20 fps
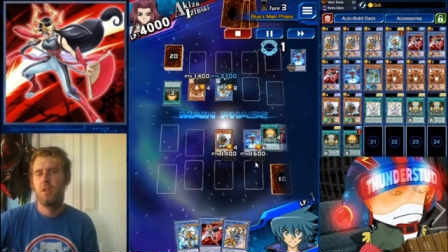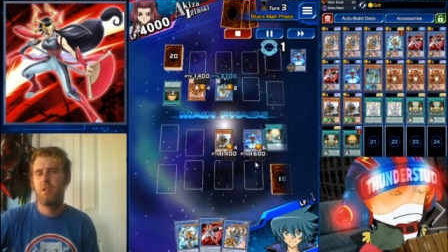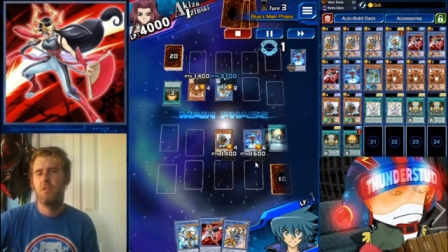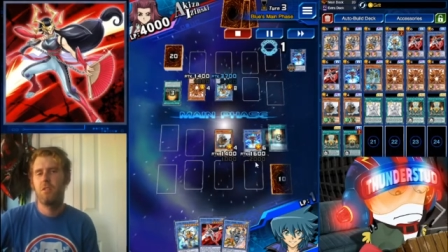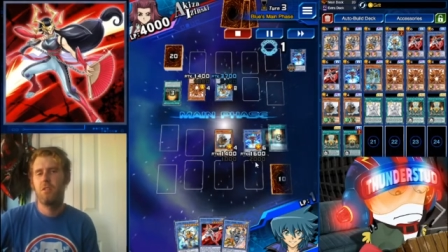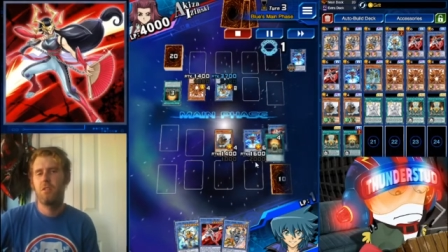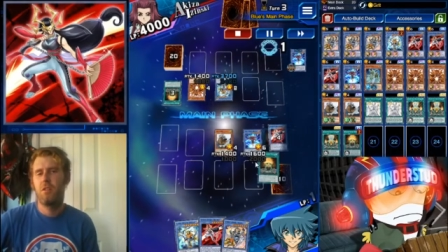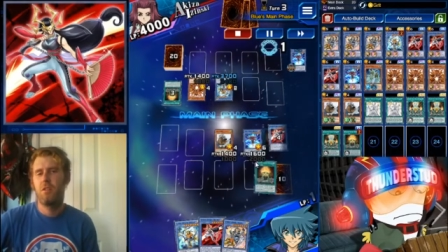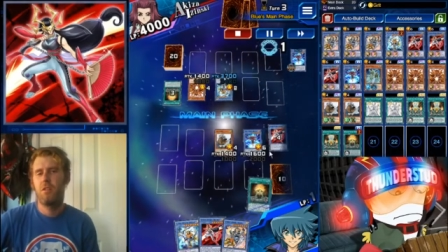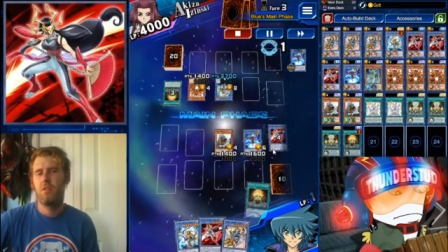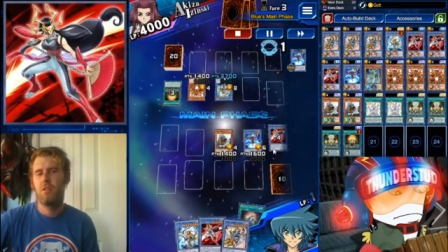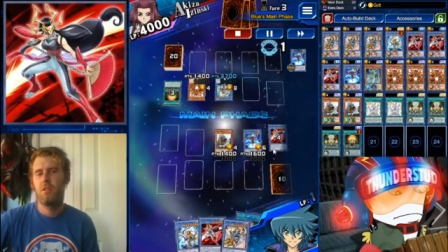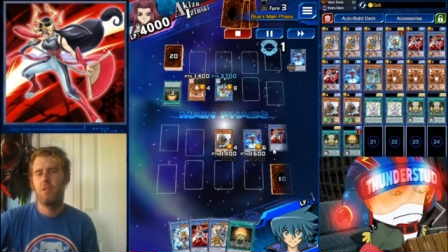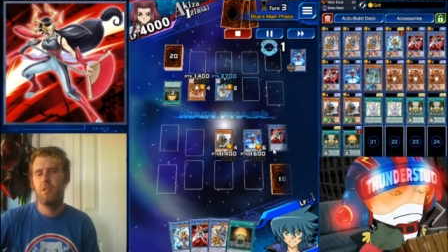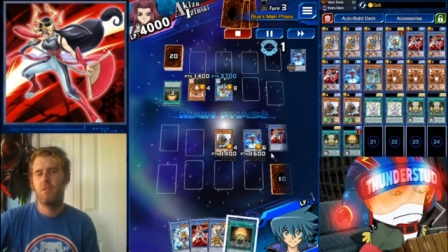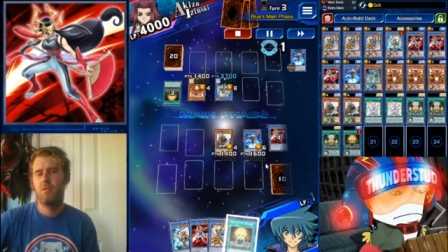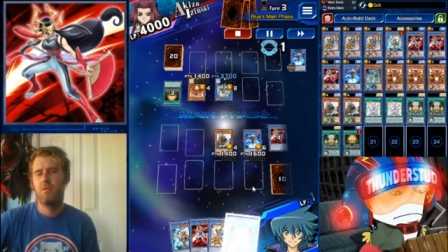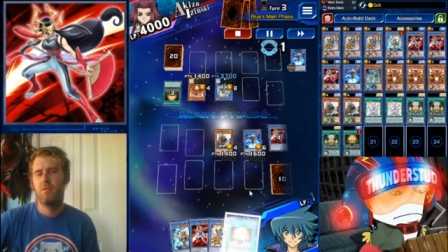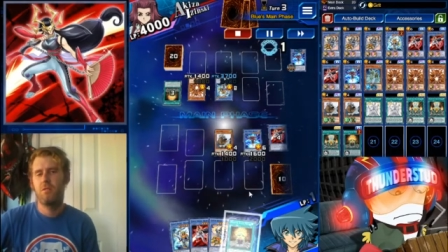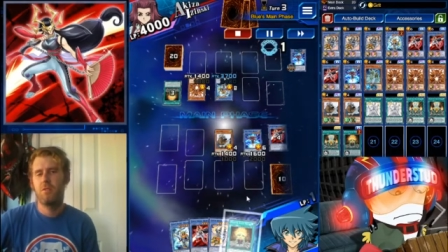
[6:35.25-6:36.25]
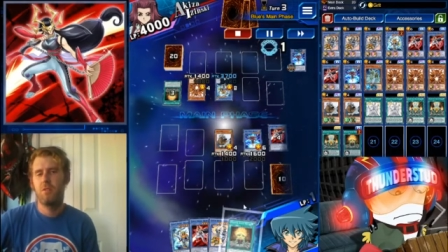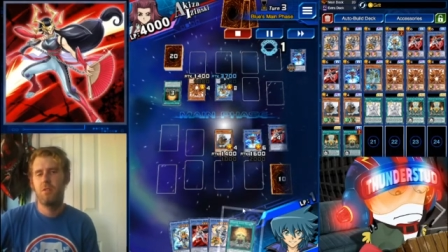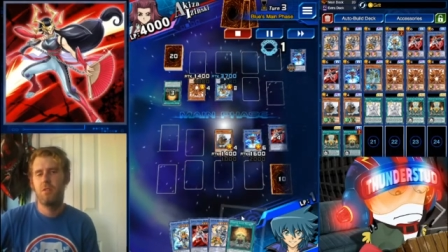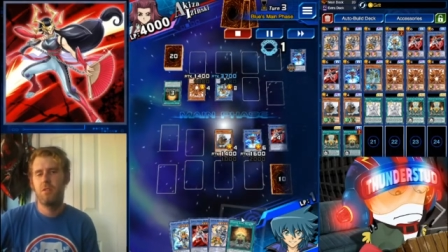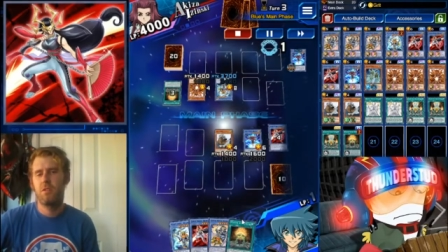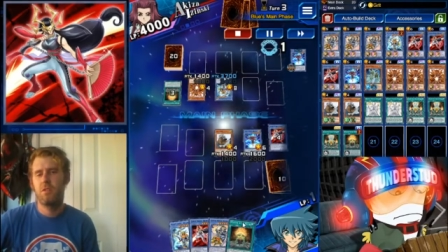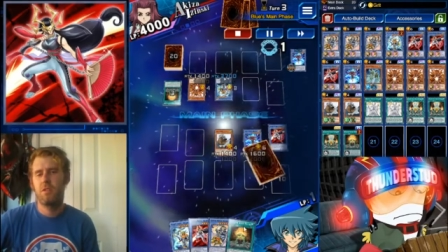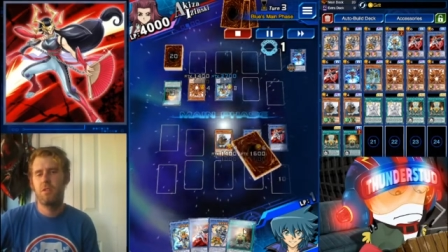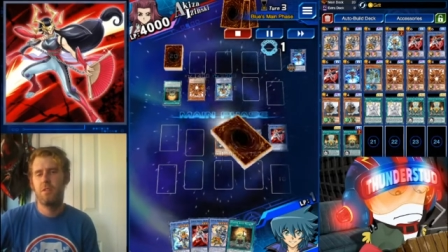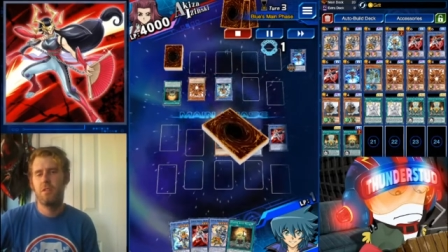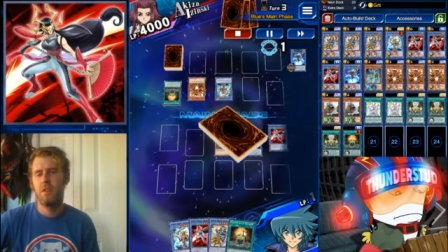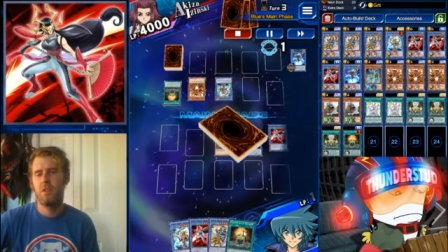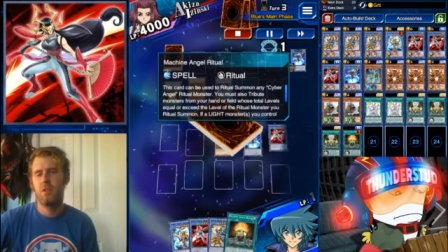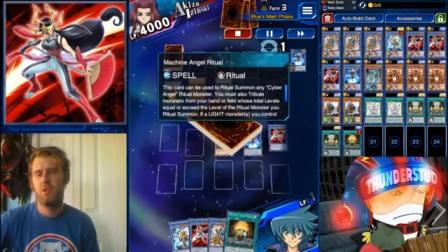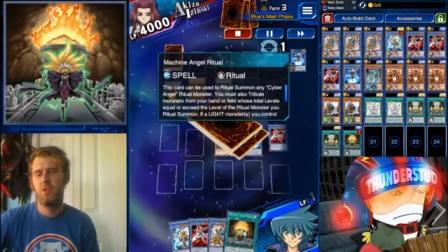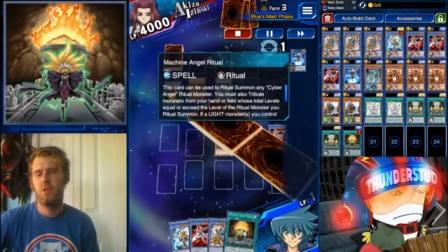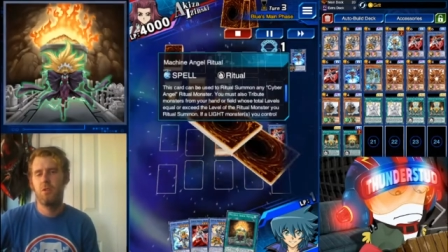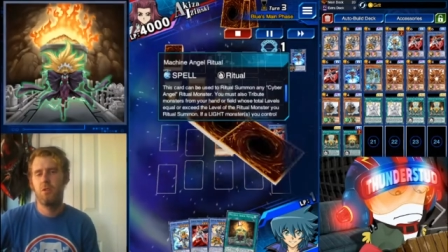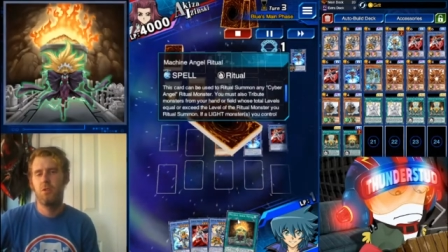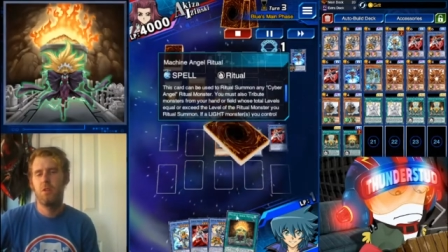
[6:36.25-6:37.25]
Sort of search to send
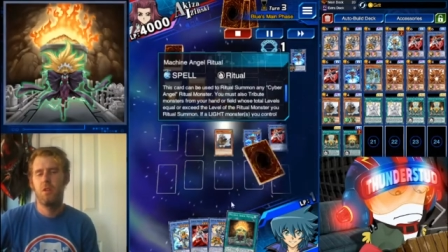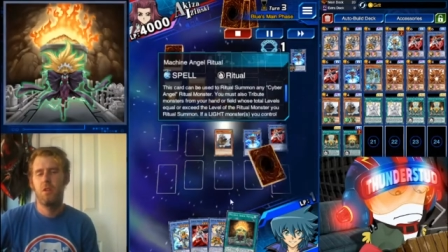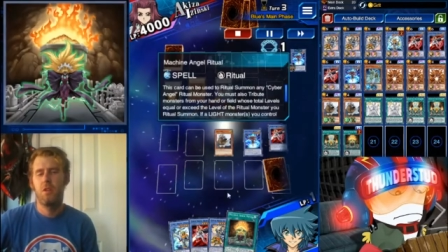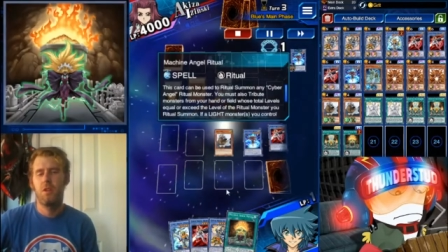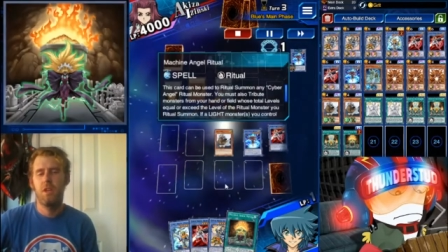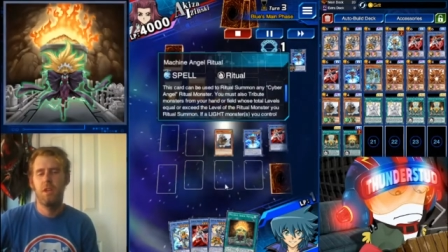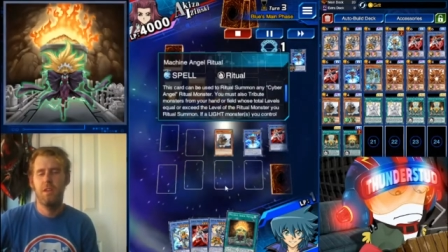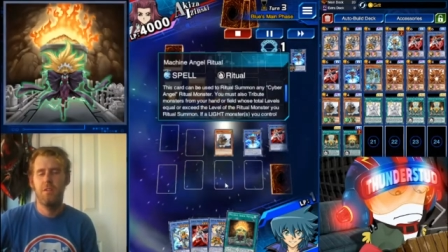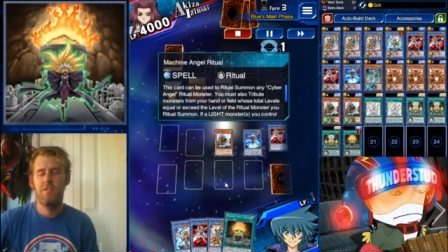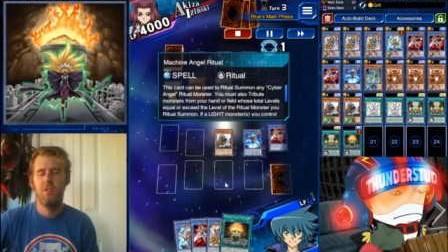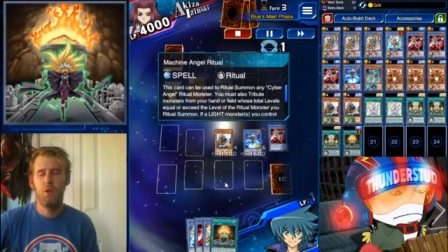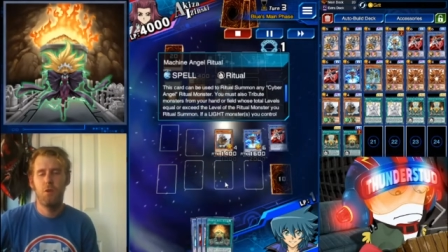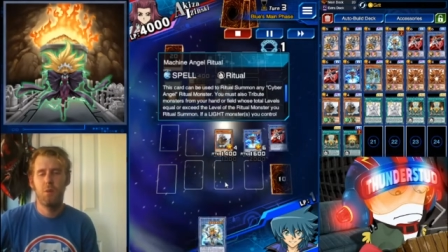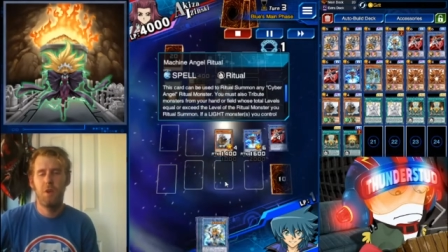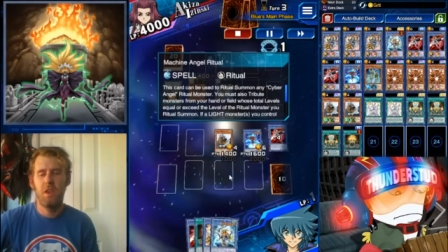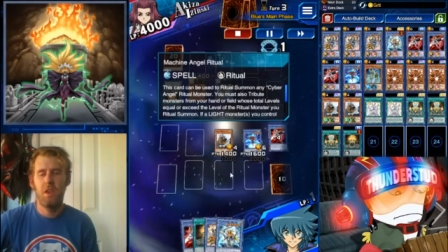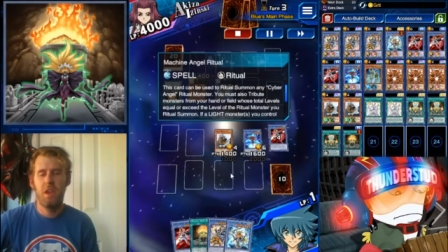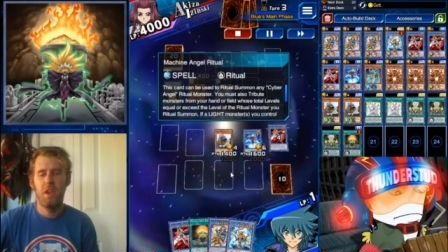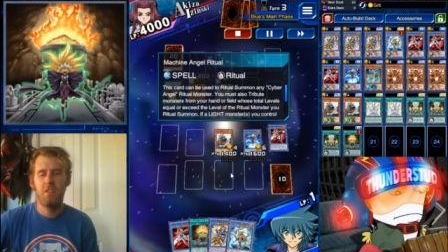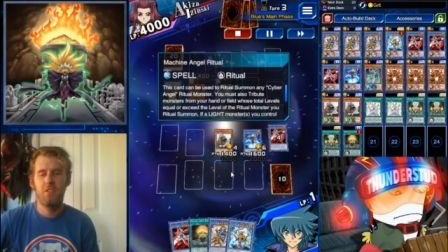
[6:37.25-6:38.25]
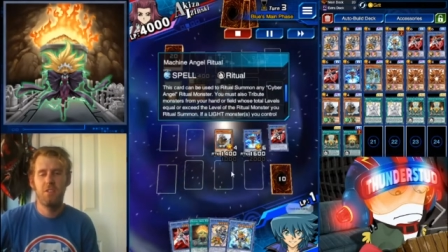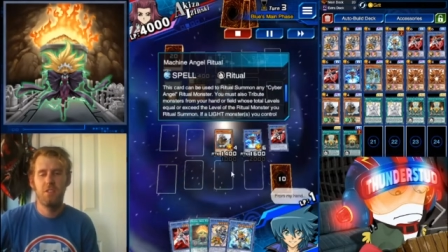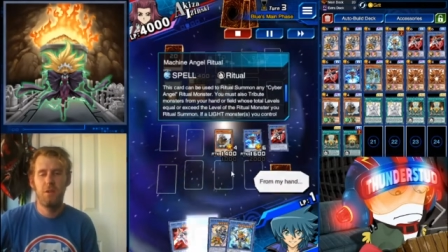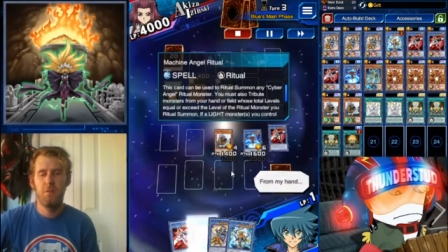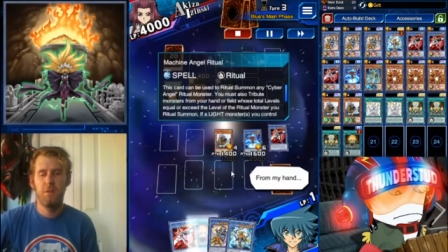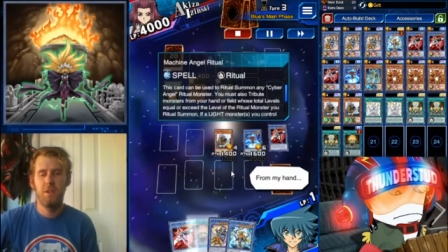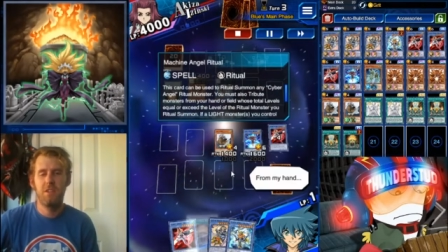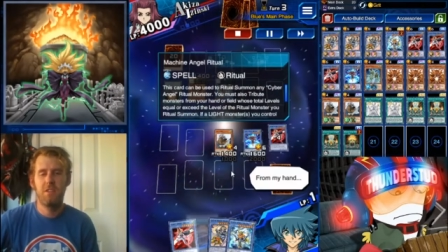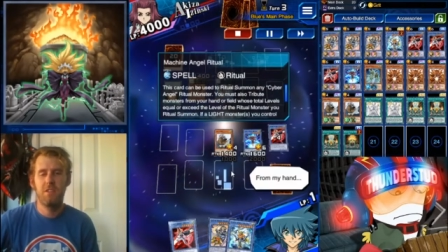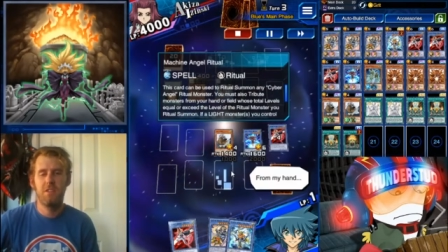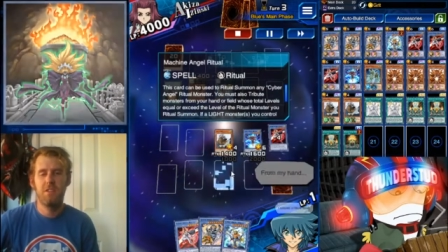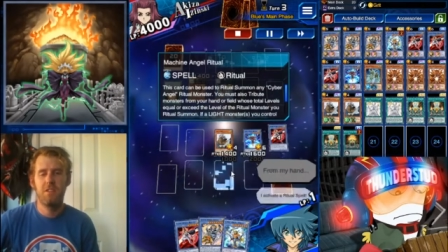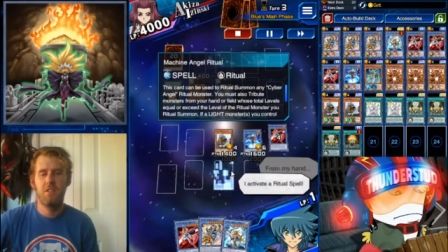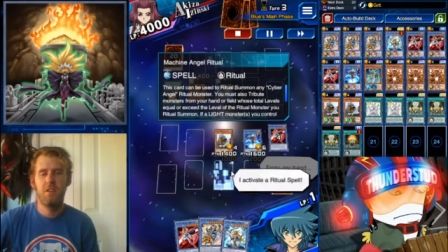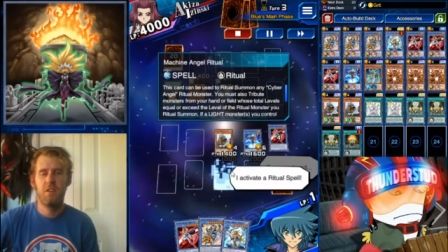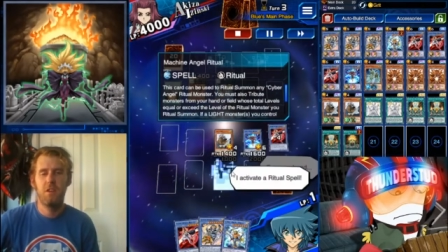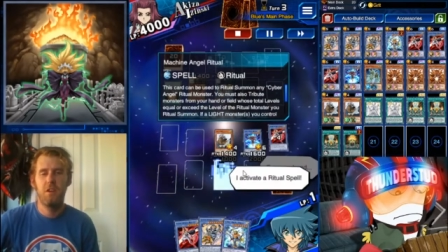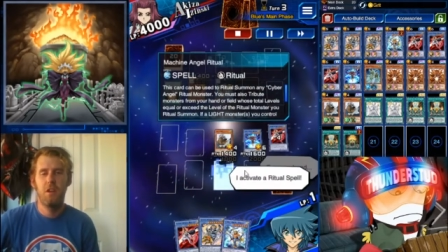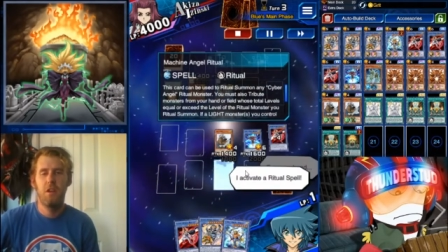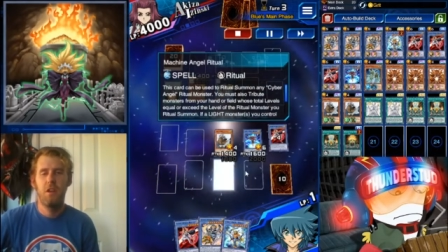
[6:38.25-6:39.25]
you, even though we can't summon it this turn.